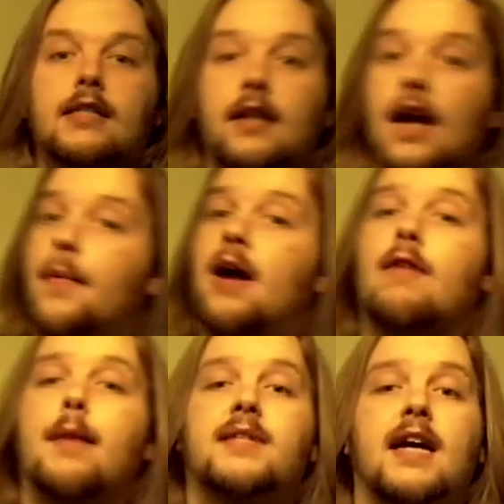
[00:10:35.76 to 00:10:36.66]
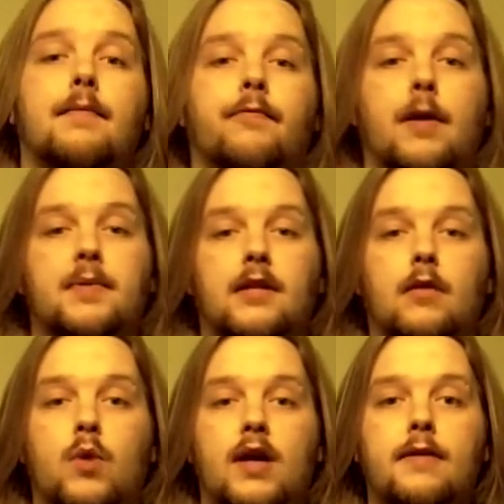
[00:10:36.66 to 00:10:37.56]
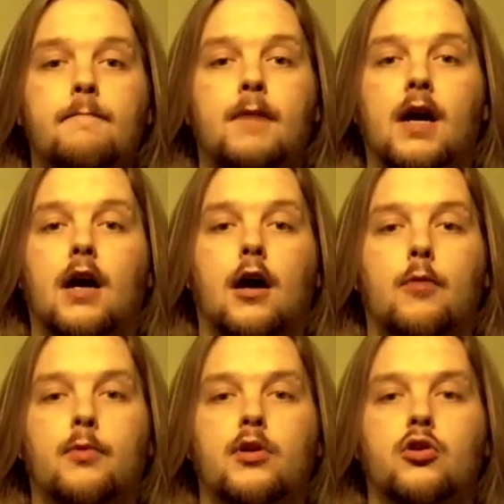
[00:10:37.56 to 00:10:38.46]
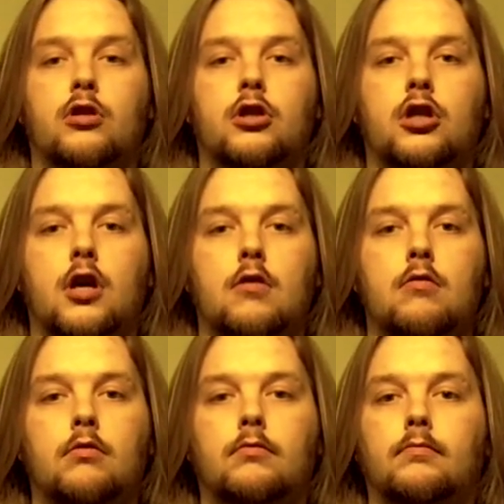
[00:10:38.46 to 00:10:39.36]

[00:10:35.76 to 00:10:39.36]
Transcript: So that about wraps it up for episode 1. Hope you enjoyed the show.